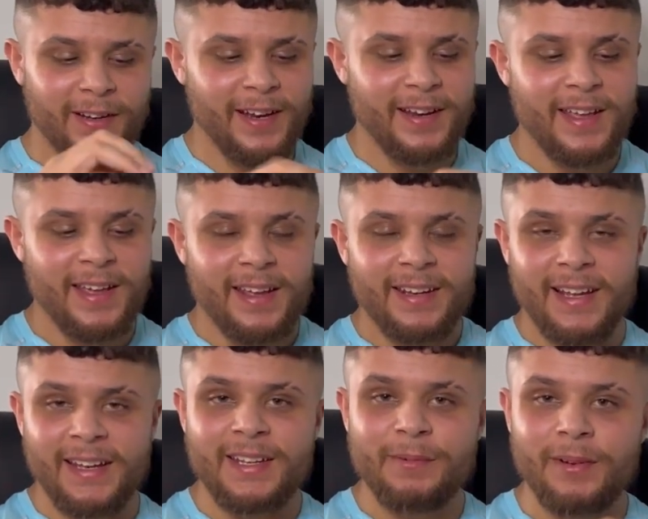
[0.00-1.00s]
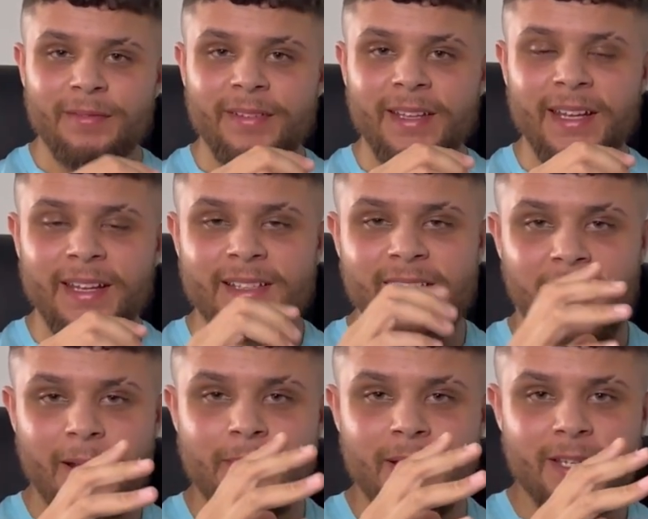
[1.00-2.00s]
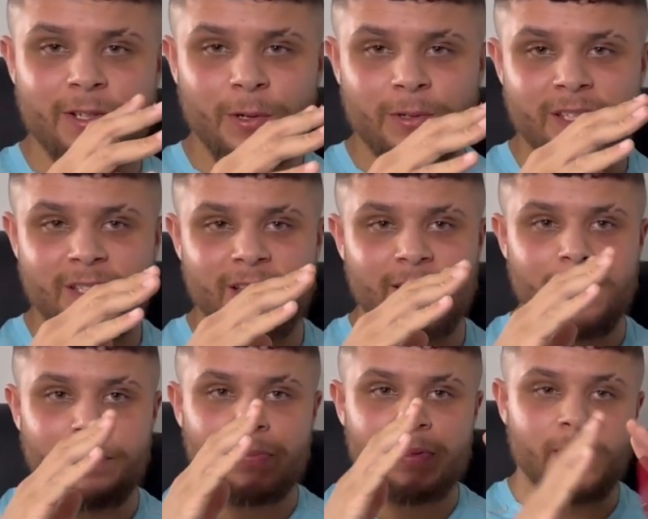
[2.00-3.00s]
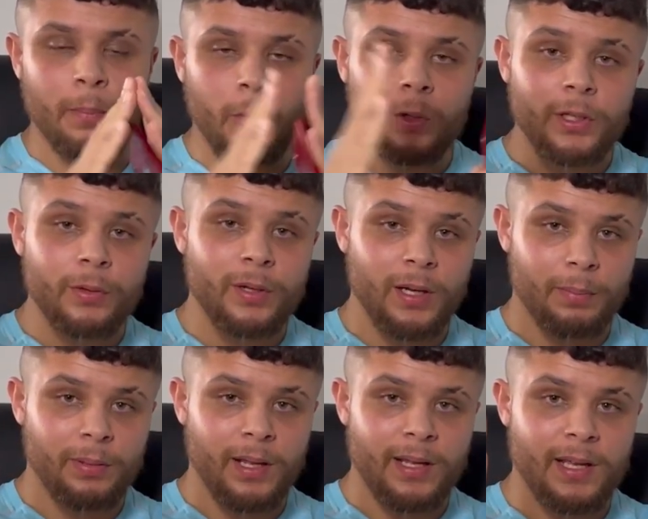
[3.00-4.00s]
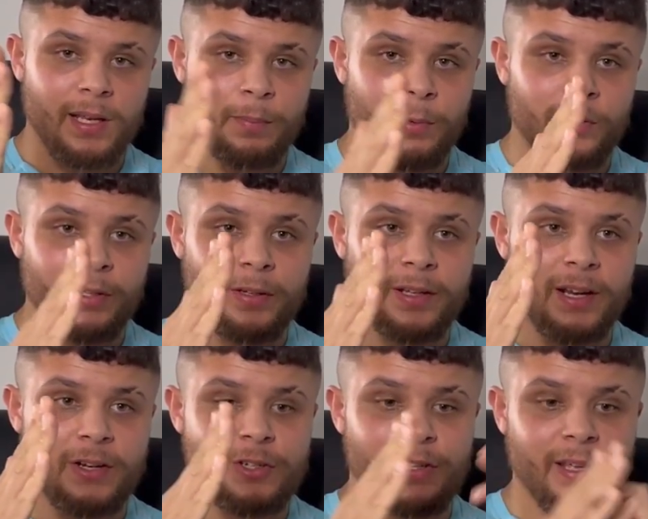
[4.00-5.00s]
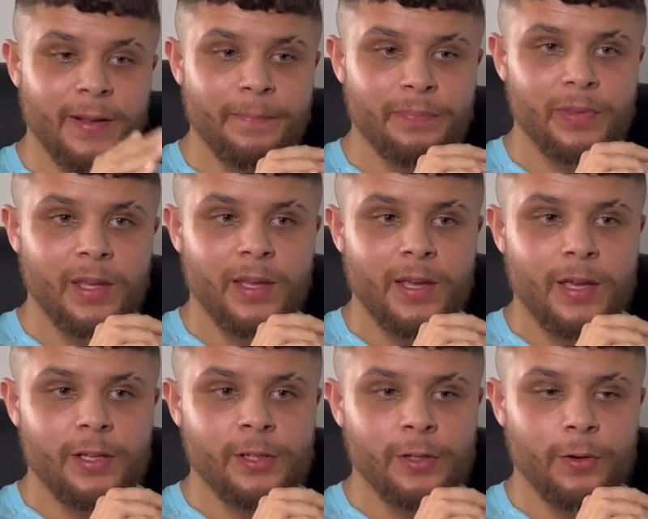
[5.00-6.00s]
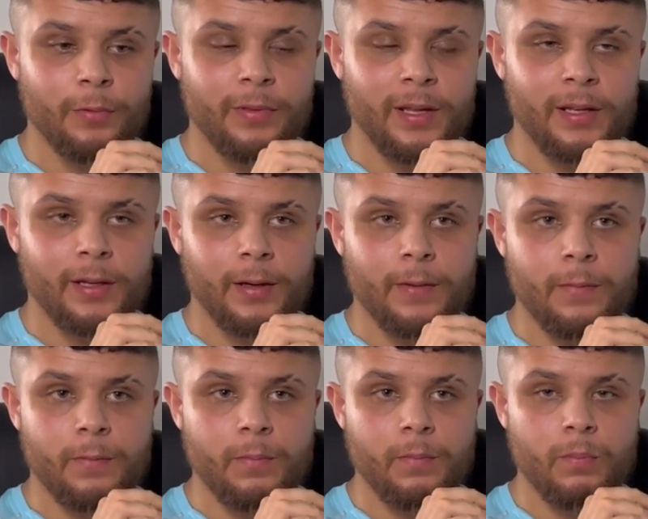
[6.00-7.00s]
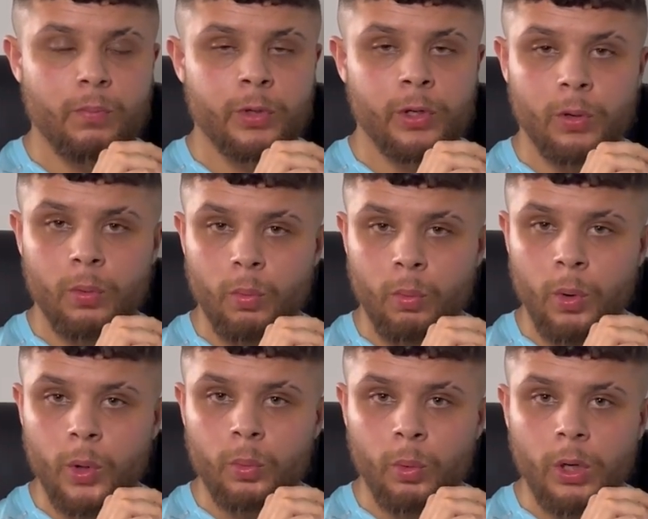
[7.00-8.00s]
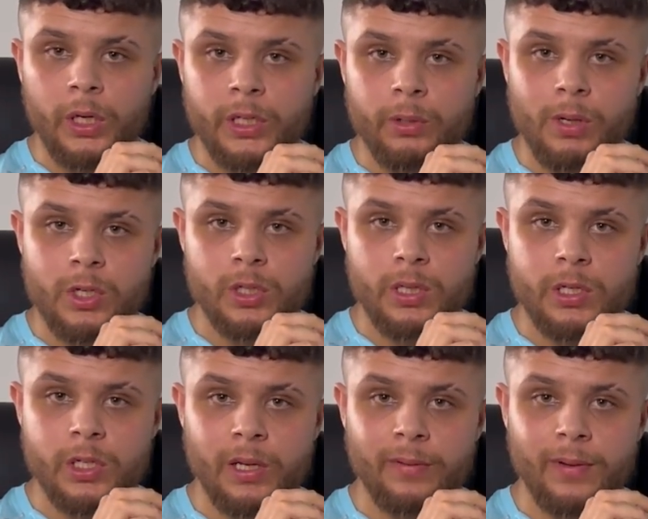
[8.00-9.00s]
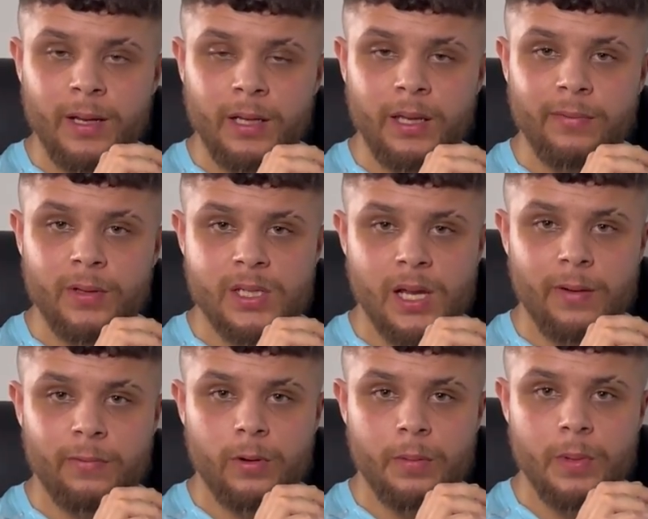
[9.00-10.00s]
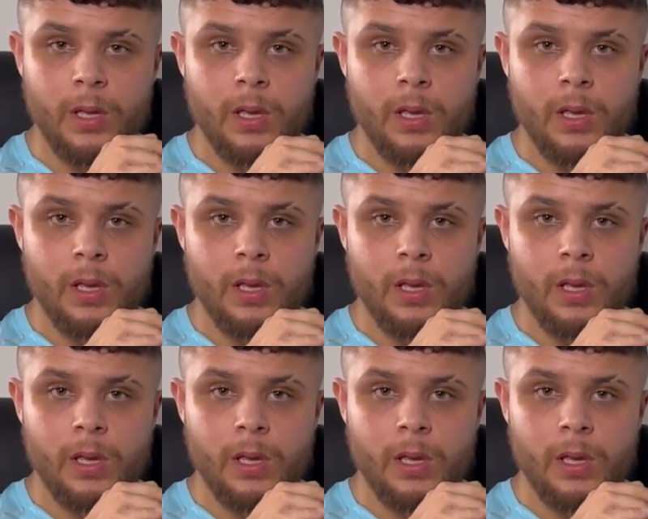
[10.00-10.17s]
And the idea with the time-based goals is that the more that you can apply it, the more that you can actually, you know, think, you know, what can you actually achieve in a given time frame.